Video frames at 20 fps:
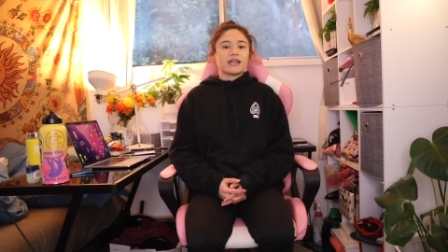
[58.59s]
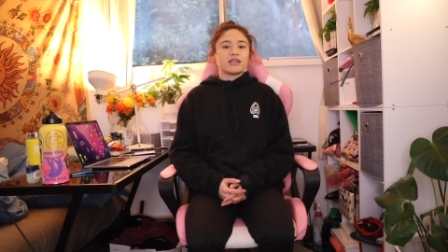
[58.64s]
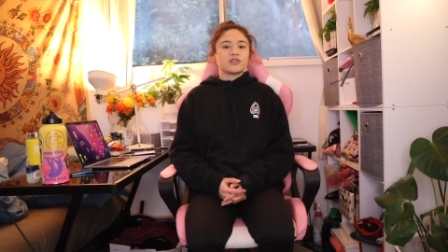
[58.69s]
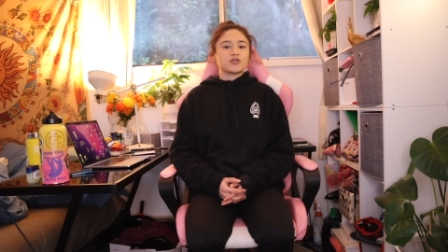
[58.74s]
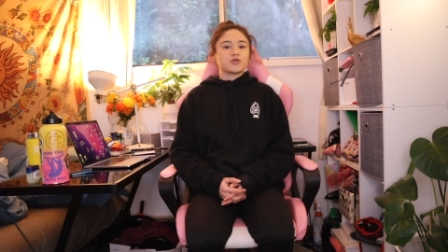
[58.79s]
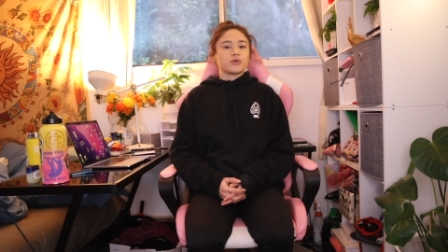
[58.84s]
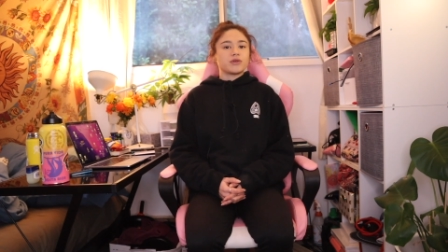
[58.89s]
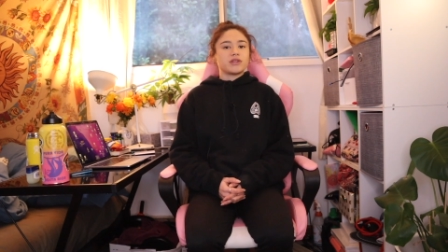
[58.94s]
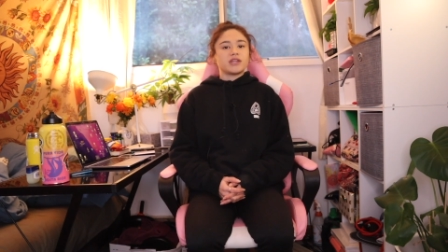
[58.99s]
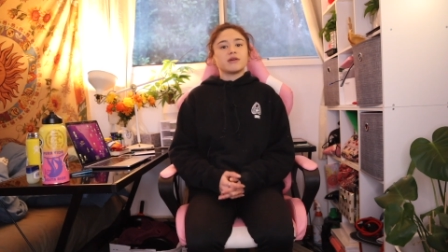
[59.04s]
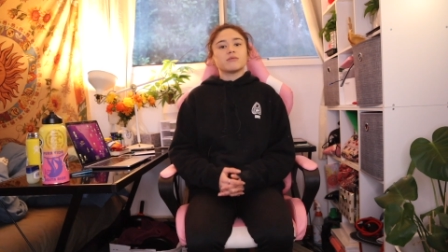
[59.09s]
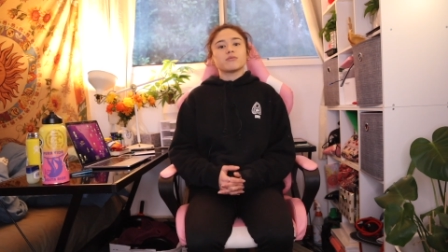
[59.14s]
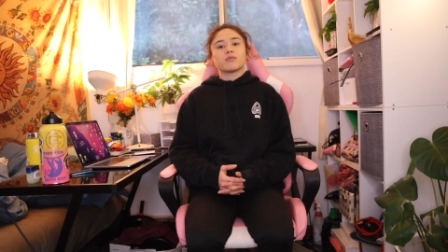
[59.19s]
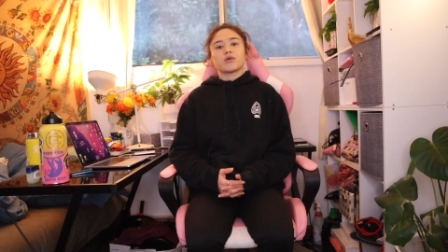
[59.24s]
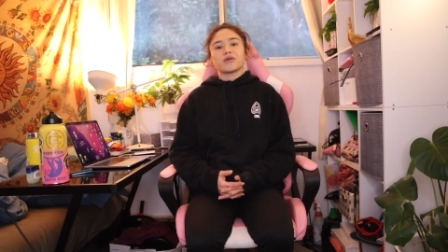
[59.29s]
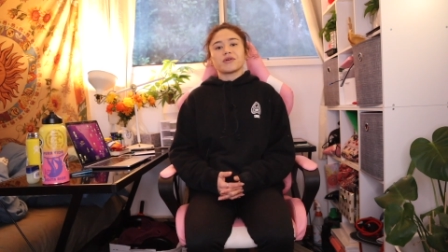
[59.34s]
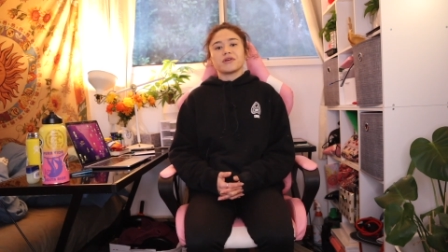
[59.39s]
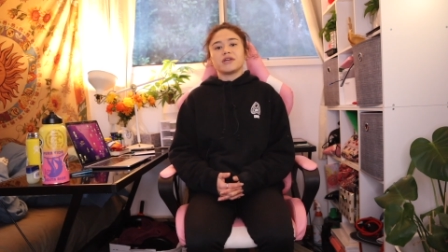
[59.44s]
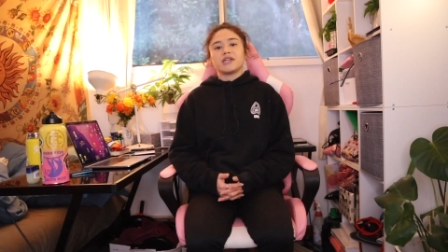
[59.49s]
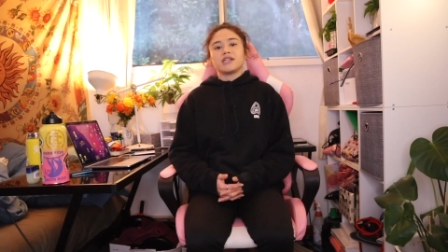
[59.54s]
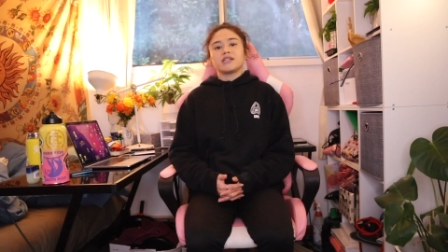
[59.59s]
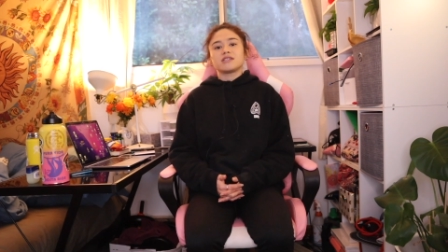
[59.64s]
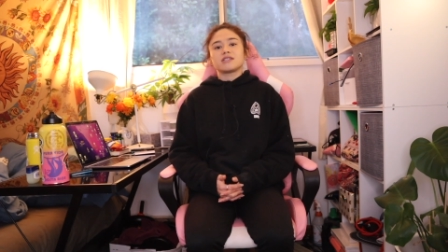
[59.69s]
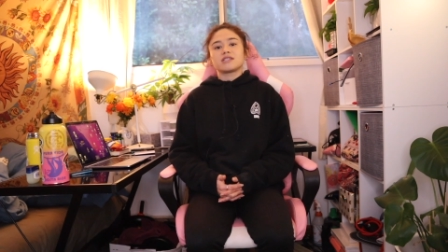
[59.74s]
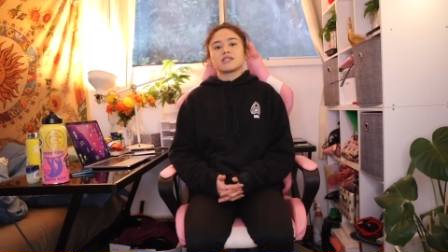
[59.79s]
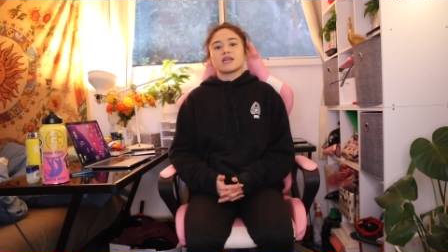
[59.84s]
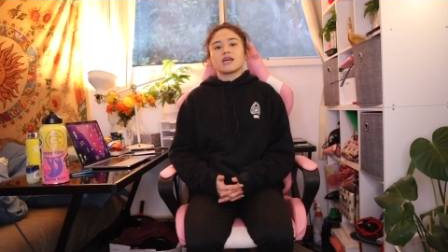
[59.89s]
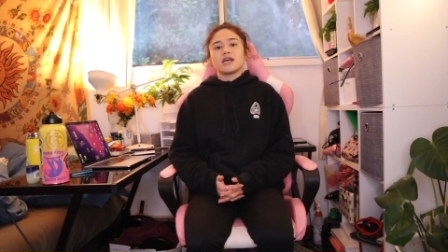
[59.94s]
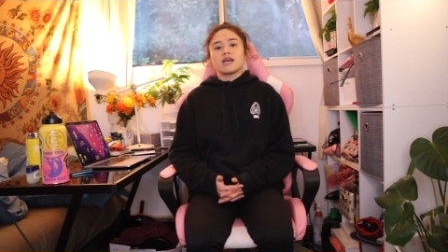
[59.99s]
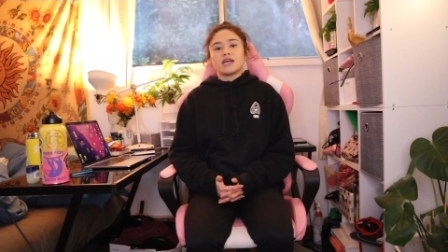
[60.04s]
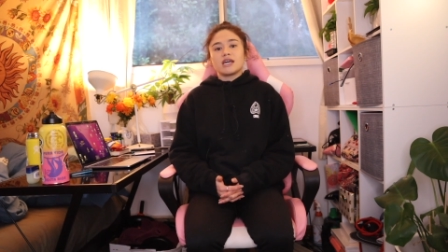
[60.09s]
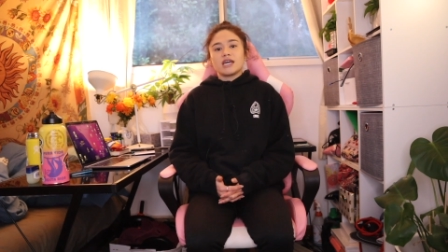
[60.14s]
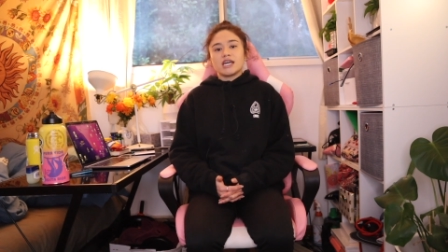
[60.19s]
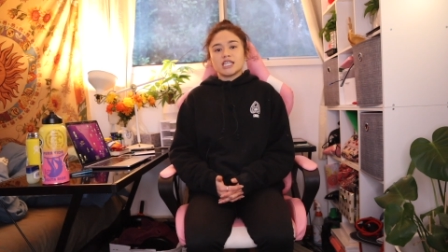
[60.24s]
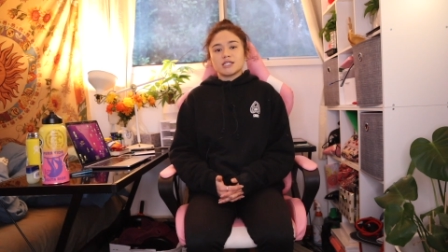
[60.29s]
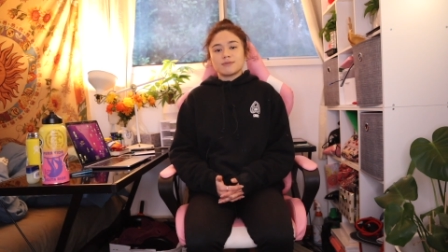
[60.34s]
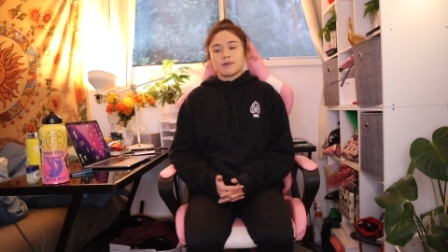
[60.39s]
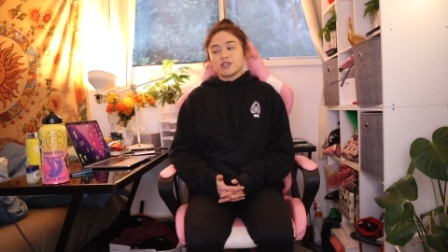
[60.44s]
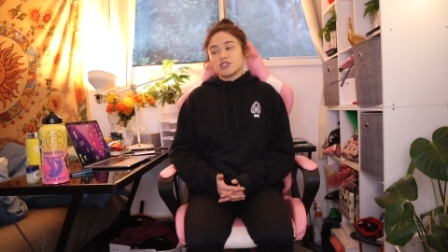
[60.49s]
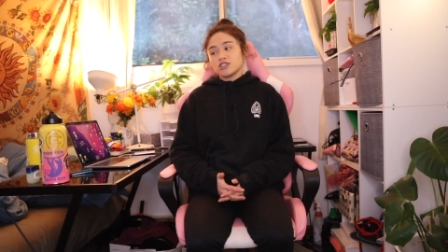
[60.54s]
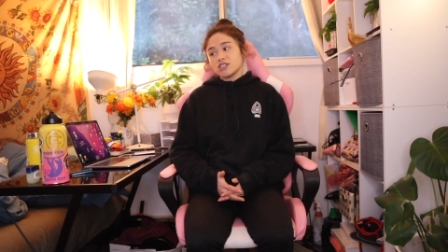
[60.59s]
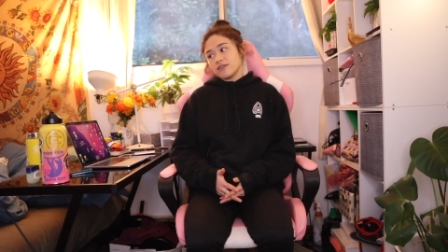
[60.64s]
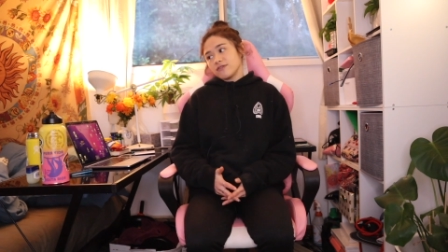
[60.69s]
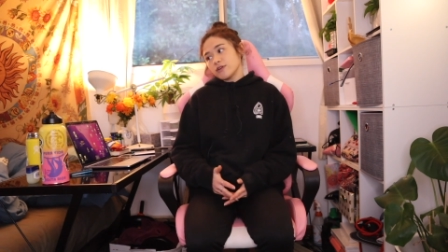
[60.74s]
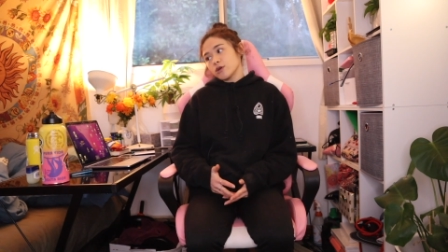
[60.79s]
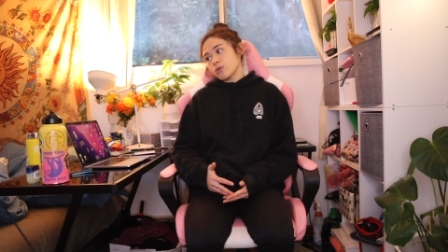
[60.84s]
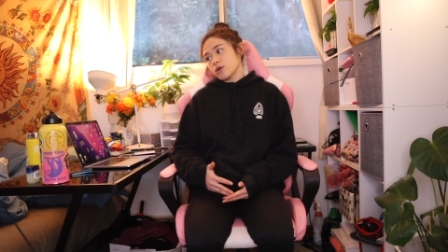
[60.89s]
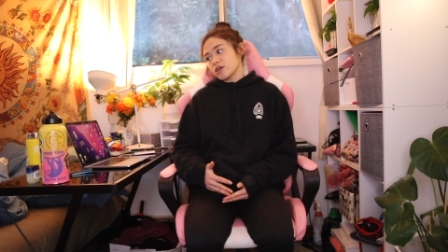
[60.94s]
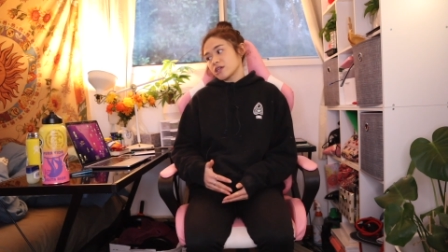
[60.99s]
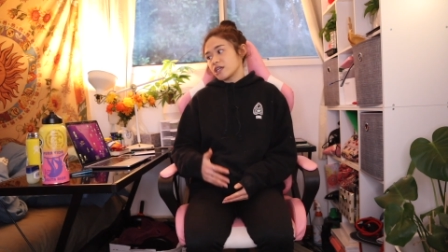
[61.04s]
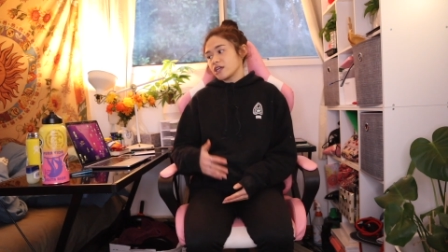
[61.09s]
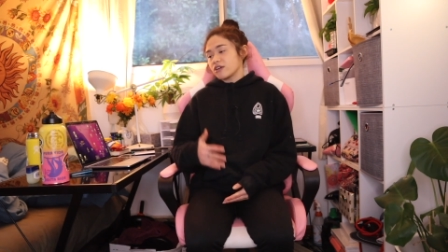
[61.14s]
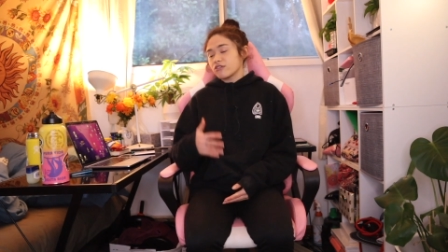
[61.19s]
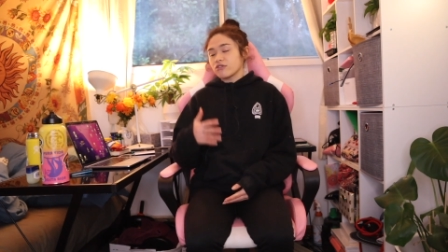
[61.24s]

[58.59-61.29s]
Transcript: it's really important, especially if you're working